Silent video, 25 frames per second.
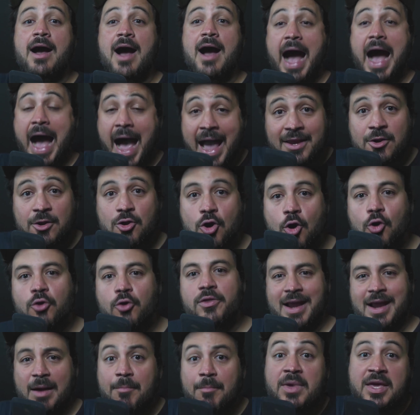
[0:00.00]
I know
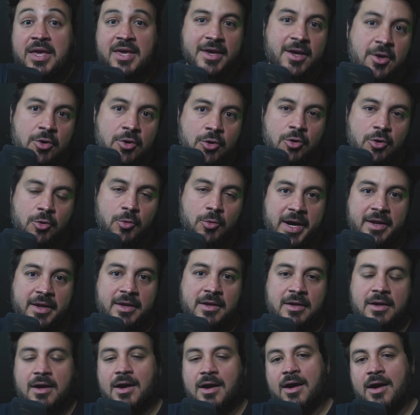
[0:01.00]
that I'm here
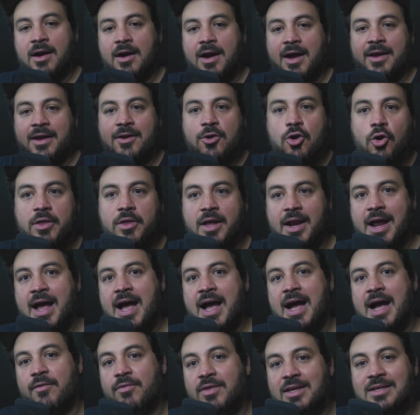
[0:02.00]
already. I know that I
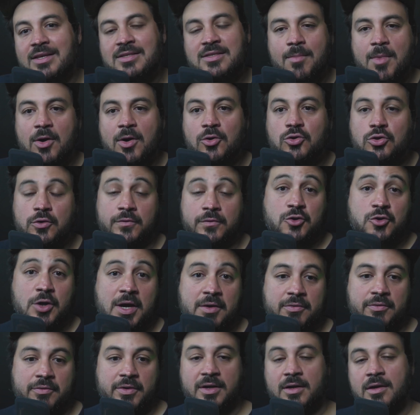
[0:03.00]
have this amount of
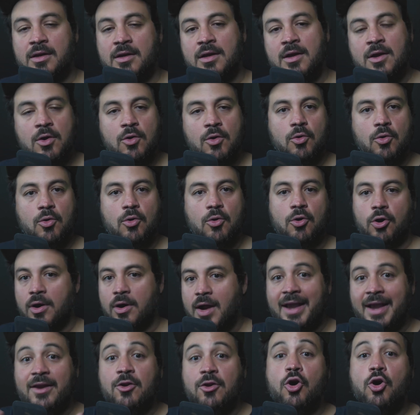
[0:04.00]
traffic, or
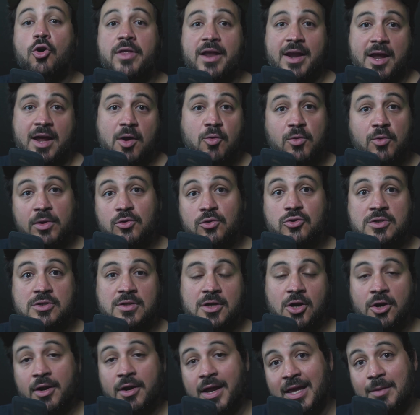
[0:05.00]
I know that I want to
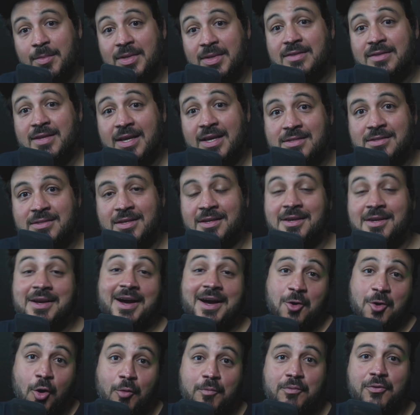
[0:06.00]
start A/B testing,
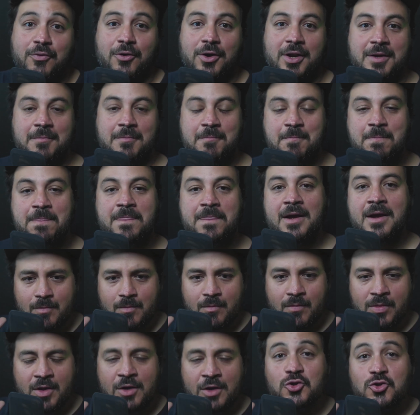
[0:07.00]
hopefully.
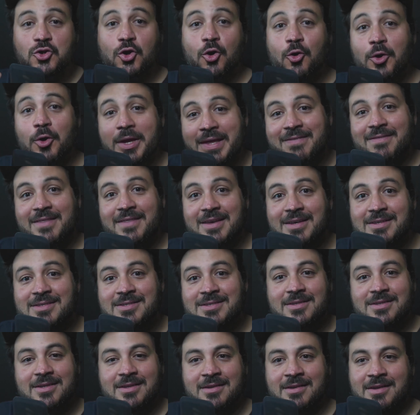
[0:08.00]
So in
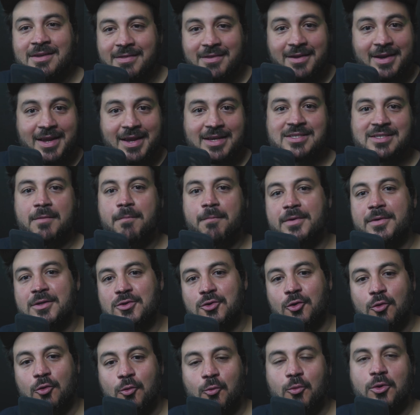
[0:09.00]
the next
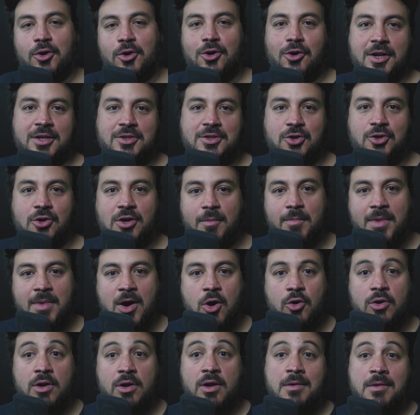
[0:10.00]
episode, we're gonna talk
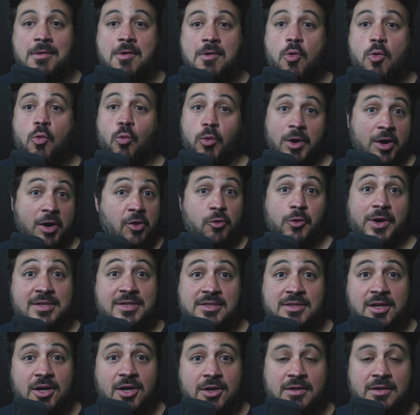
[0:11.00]
about where do I
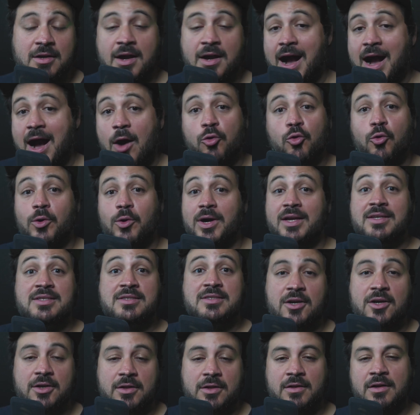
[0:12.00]
start? How do I
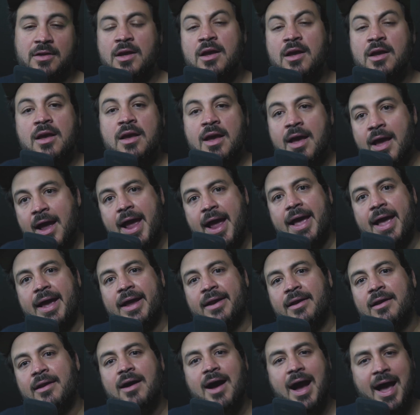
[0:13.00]
start?
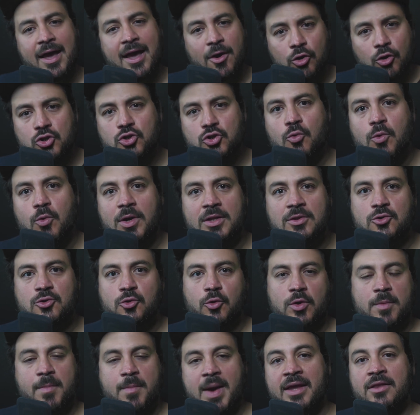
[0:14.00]
And I also want to
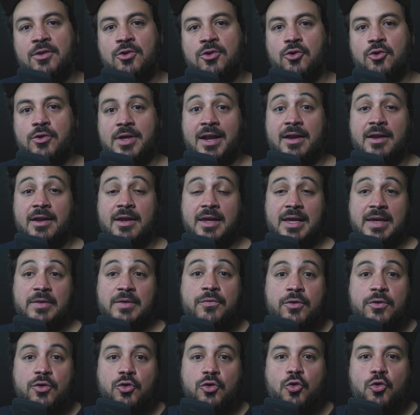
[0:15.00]
remind you that
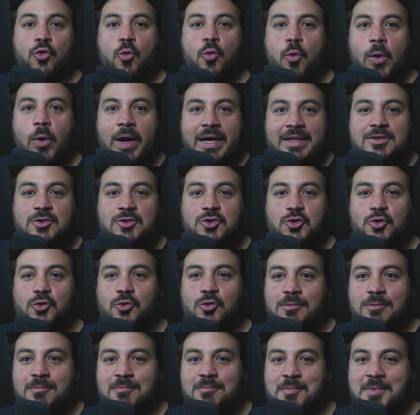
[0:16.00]
if you want
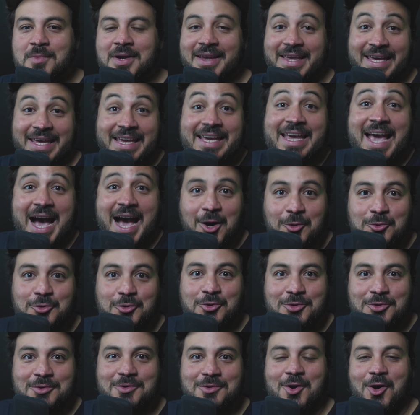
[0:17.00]
to geek
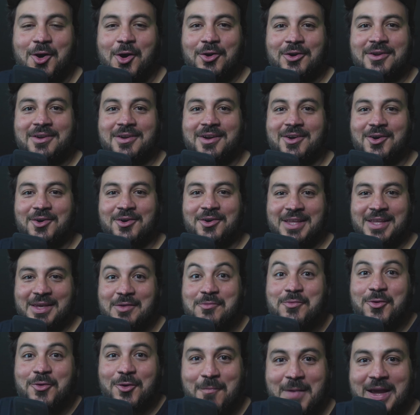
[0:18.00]
out on
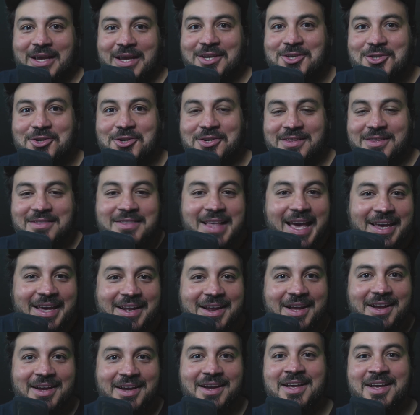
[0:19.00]
information and
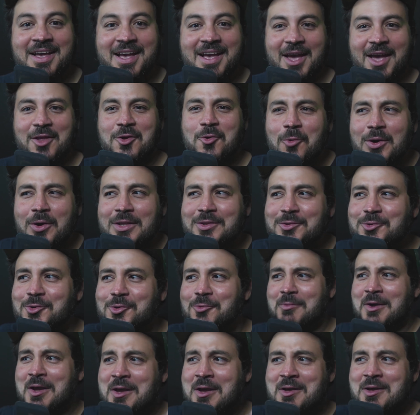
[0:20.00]
data, and you want
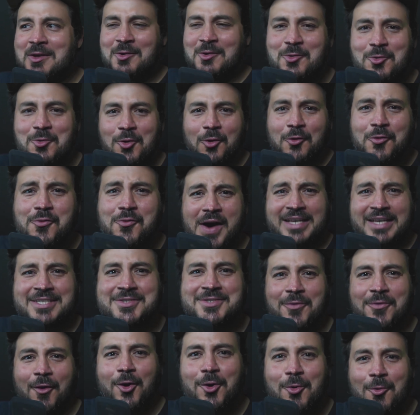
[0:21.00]
to, fast
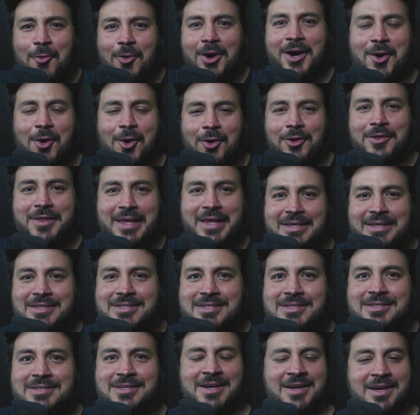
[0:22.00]
forward all
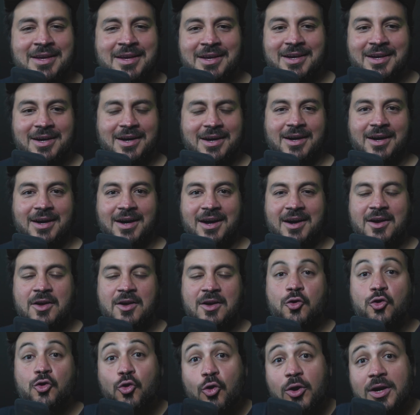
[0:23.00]
this,
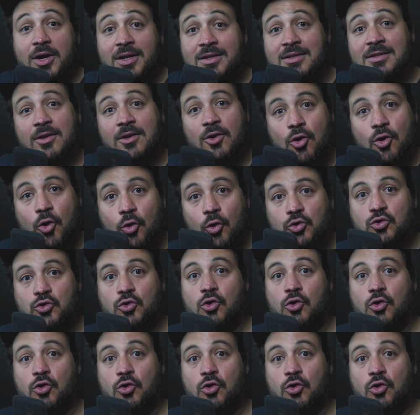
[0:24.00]
you can go to